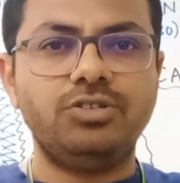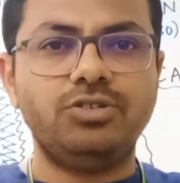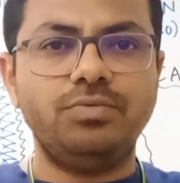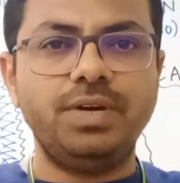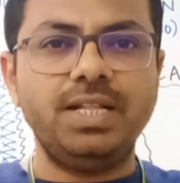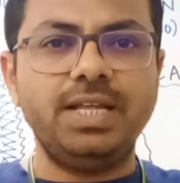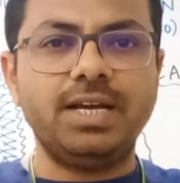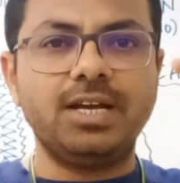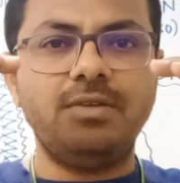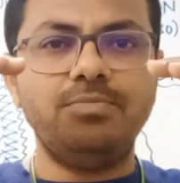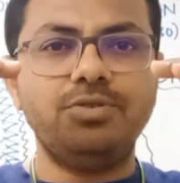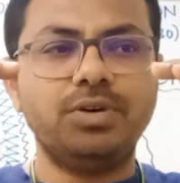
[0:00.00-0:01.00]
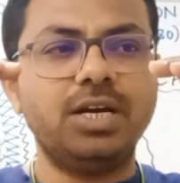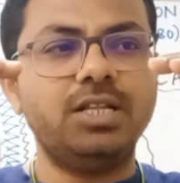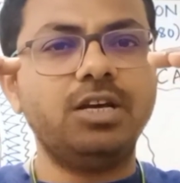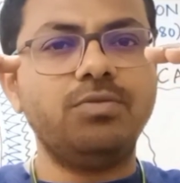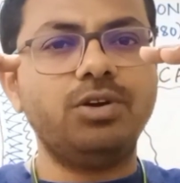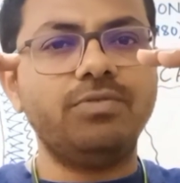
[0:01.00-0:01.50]
So when they come
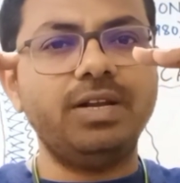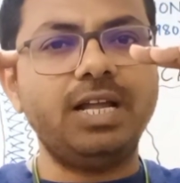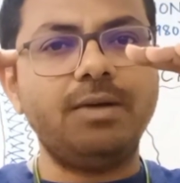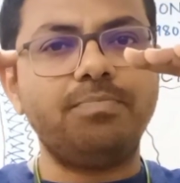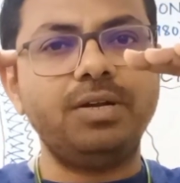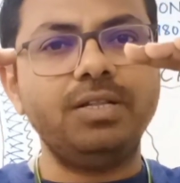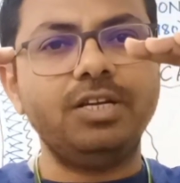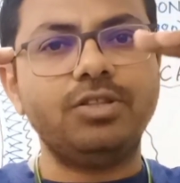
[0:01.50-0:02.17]
together, what will happen?